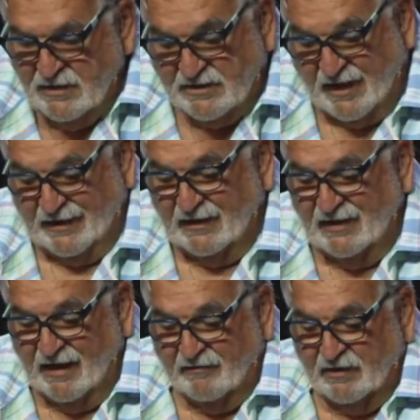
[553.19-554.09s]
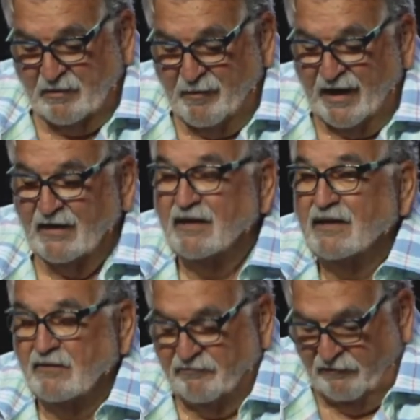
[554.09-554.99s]
just like the devil demanded
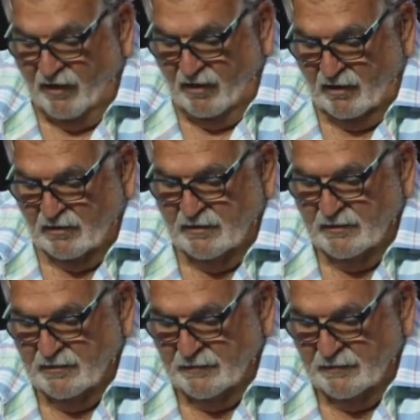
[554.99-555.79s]
at the fall.